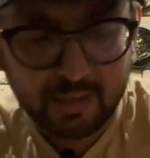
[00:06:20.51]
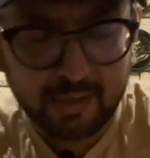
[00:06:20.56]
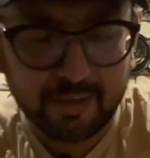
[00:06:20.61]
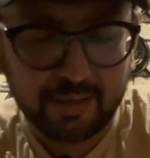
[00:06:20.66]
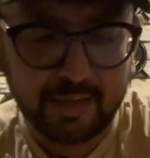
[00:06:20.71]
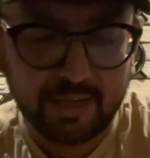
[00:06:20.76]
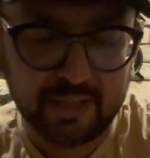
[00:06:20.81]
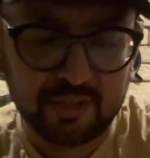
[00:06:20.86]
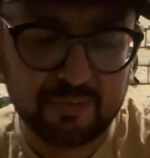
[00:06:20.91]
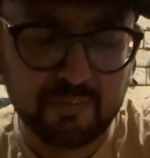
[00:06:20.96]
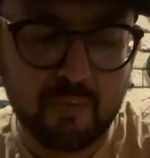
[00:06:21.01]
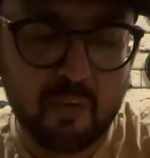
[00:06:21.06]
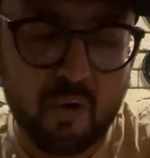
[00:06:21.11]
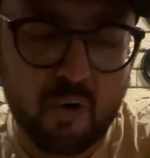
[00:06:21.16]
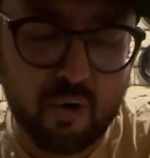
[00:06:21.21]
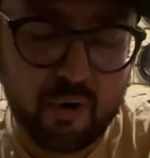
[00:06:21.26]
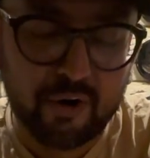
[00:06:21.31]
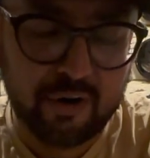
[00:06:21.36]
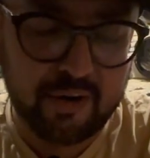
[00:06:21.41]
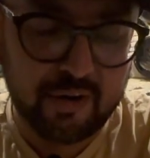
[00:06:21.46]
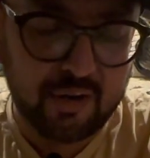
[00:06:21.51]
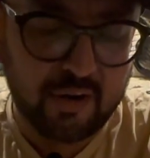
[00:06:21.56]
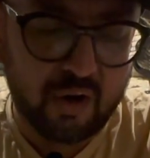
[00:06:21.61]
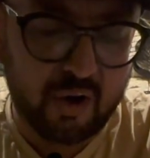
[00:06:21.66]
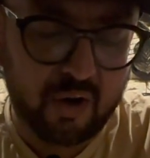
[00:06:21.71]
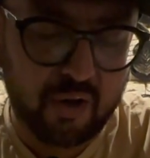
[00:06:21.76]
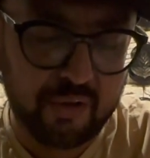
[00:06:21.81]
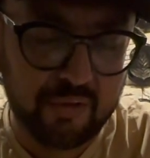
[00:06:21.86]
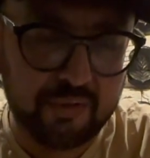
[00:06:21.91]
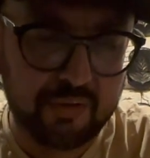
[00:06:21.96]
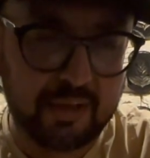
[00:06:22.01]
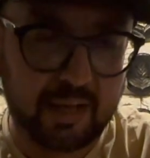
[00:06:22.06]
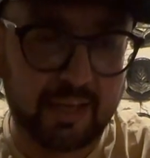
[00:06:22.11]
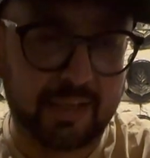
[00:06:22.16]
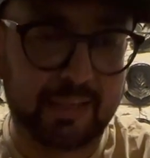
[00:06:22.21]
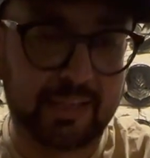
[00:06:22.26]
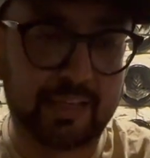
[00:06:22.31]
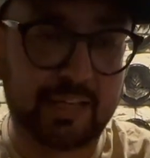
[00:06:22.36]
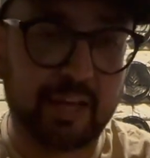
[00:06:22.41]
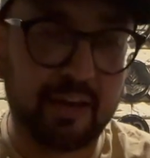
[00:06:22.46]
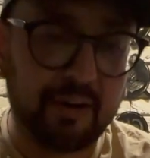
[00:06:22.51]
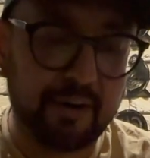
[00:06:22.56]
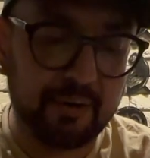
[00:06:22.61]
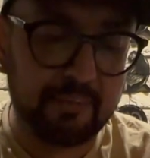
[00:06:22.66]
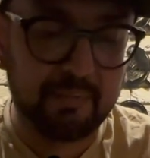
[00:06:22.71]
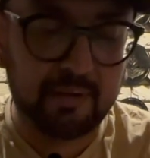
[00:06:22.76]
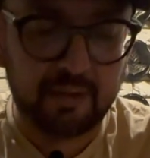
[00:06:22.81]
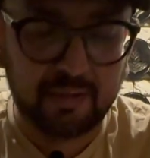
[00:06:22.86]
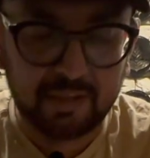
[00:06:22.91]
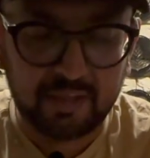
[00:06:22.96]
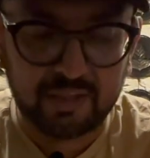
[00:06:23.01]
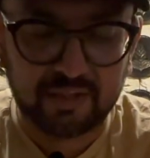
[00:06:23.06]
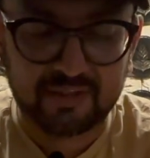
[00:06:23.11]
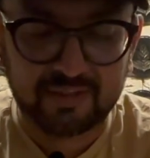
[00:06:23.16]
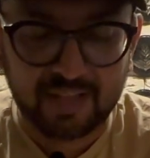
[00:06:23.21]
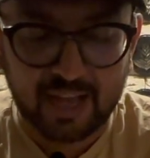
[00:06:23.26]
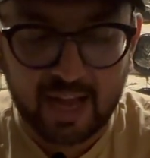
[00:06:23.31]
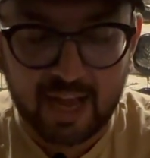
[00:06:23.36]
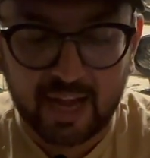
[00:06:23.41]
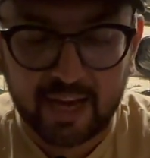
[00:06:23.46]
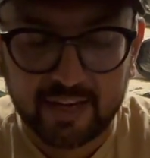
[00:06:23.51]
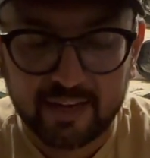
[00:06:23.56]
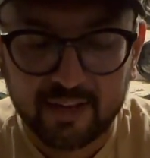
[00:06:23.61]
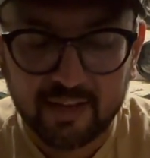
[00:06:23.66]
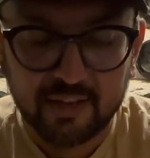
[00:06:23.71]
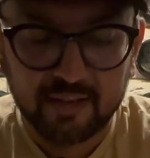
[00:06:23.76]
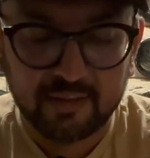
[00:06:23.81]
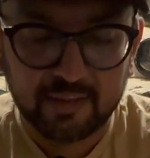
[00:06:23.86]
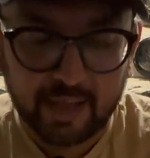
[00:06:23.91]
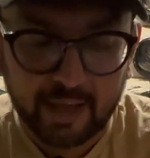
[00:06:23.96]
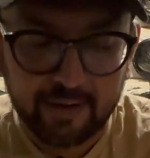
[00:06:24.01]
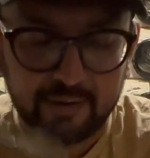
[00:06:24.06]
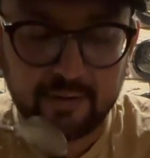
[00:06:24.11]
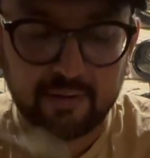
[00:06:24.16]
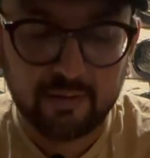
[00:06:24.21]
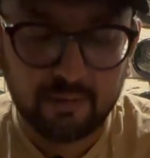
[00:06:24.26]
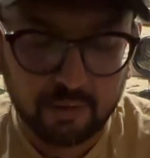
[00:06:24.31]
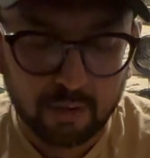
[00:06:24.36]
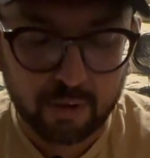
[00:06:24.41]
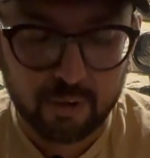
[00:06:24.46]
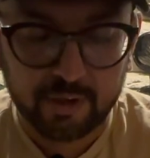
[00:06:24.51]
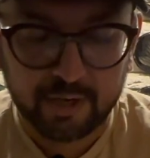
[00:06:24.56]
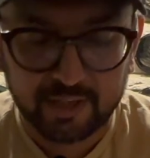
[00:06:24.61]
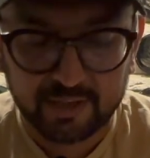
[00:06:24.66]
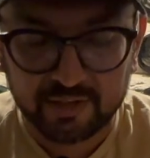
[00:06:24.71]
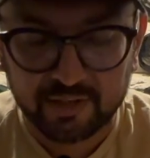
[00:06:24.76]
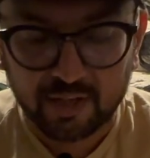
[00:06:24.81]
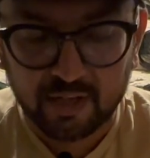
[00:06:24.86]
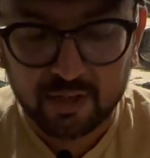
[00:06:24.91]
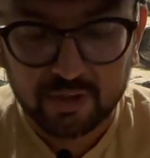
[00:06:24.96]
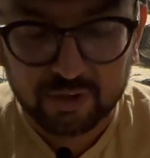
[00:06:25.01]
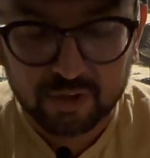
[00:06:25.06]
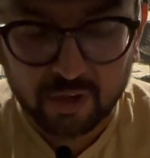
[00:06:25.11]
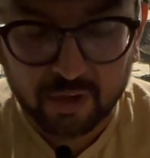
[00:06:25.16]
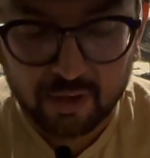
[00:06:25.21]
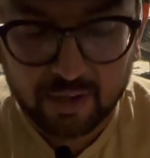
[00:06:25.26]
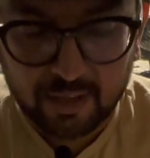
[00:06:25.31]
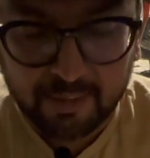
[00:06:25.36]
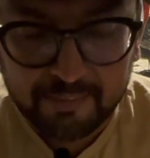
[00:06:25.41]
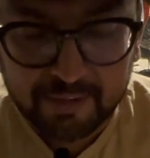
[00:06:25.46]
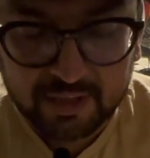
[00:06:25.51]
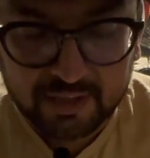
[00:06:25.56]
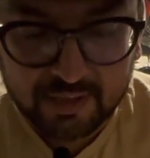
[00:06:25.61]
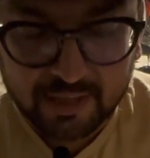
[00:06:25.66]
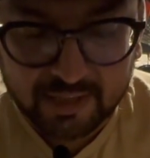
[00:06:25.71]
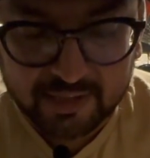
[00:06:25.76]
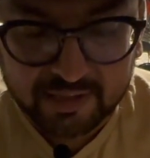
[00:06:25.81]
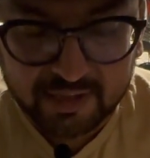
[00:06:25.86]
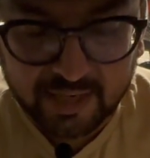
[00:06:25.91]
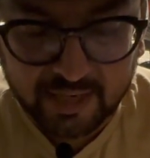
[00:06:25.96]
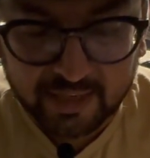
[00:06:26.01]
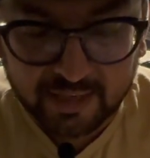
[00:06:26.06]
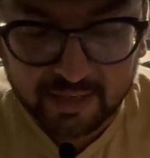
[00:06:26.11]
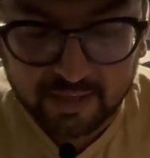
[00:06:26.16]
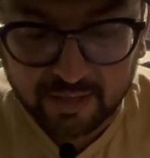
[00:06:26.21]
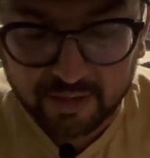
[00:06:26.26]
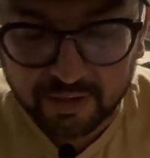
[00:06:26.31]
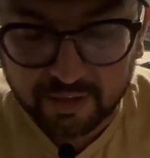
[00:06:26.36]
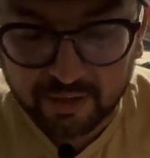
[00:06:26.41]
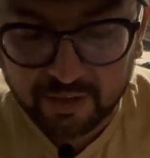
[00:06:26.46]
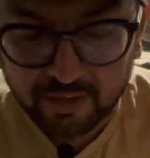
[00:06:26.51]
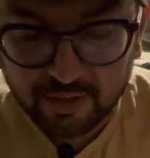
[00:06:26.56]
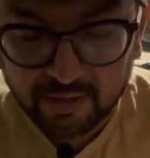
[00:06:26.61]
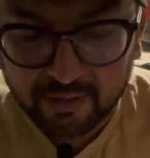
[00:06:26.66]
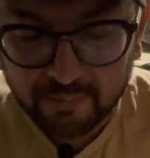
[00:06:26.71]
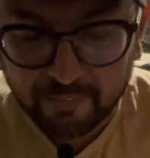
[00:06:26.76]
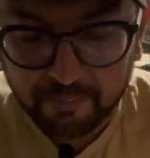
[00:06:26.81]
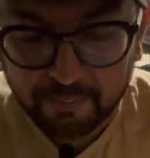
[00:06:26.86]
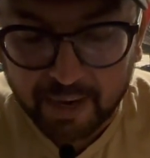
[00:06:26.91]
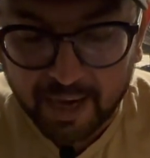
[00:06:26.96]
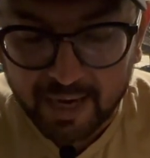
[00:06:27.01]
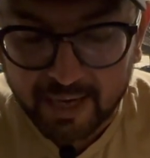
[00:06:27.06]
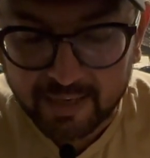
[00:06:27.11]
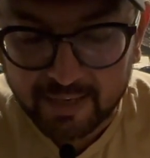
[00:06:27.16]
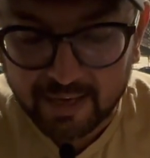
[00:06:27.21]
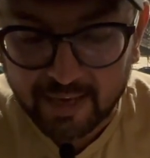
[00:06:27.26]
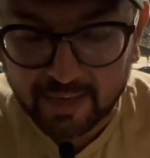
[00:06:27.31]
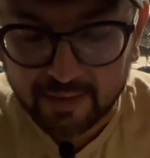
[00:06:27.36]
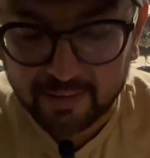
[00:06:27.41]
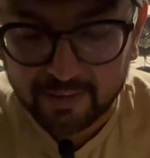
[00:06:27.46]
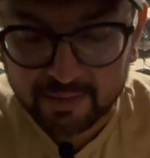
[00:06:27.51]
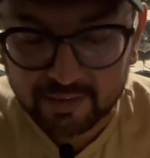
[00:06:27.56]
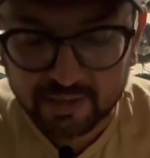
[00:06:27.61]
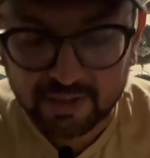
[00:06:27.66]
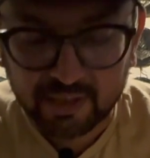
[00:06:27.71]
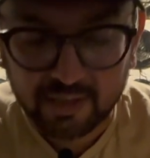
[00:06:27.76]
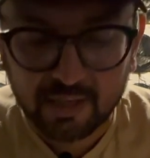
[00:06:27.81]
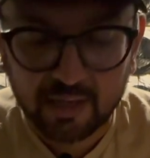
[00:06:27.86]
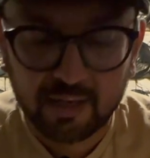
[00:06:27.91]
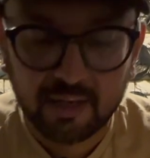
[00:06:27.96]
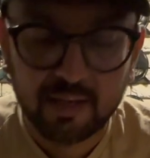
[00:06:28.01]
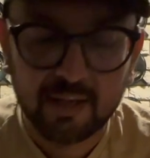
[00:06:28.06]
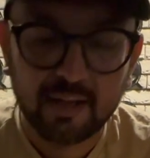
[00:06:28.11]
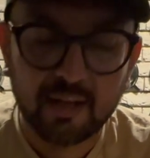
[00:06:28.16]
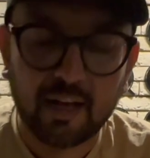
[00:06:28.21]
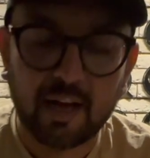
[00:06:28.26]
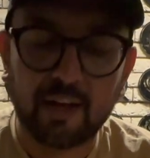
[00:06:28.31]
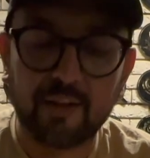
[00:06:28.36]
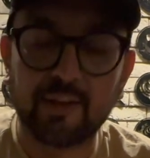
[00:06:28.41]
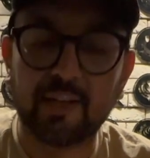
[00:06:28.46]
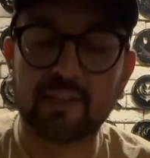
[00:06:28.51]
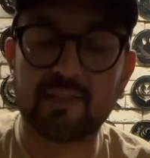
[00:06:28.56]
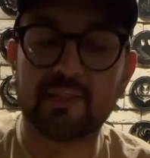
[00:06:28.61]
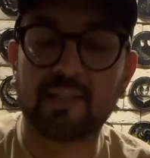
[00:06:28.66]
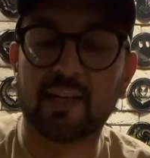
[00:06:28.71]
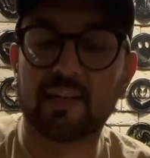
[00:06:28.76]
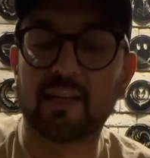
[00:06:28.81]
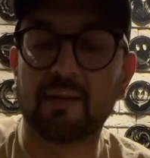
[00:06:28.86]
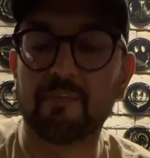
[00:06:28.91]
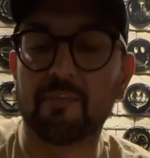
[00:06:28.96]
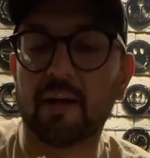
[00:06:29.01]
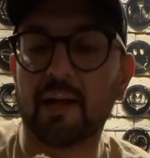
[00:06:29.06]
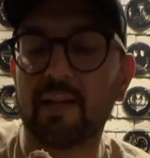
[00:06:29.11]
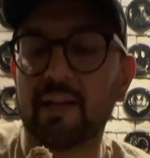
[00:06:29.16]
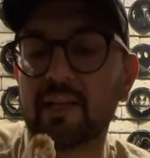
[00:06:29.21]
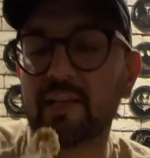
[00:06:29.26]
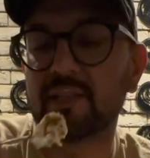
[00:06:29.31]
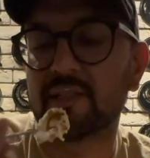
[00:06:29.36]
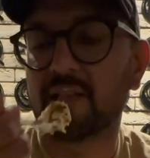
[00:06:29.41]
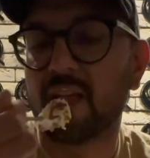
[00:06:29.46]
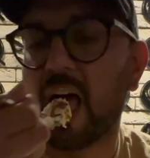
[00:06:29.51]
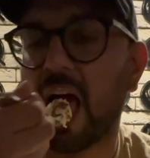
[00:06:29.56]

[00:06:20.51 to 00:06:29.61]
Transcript: is more on the caramelly side than lotus. So let's take another bite and let's see how that second bite is.